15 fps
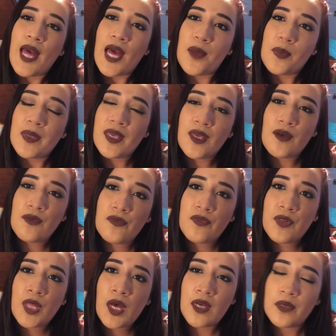happy
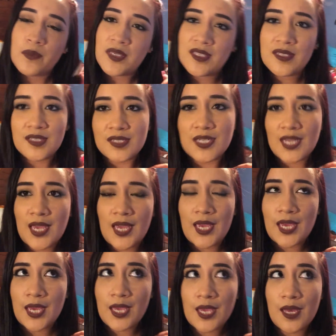Vlogmas
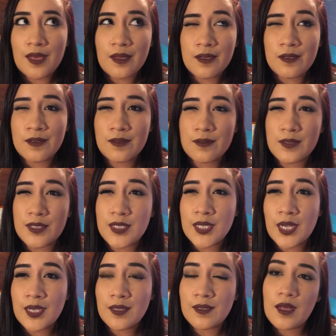day. What's
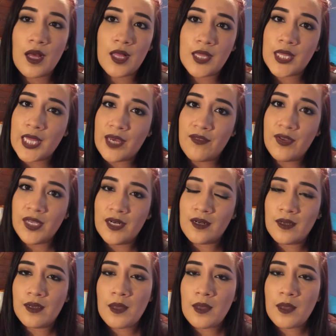today? 11.